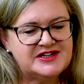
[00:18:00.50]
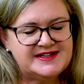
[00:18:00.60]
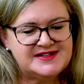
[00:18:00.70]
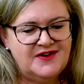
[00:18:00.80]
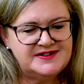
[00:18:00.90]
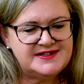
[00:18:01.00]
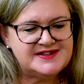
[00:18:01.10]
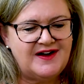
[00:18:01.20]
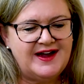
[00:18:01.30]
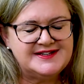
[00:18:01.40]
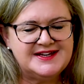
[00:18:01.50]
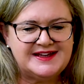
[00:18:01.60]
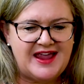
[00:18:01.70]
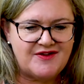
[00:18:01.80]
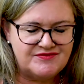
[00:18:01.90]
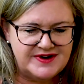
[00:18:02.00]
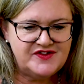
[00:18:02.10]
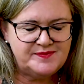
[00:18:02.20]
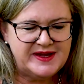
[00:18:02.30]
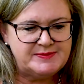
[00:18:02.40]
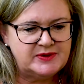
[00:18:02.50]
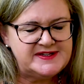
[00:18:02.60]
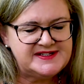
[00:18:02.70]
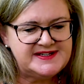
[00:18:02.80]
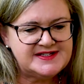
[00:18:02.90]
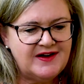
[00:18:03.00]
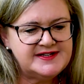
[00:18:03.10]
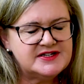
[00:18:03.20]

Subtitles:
is not designed to get rid of people, it's designed to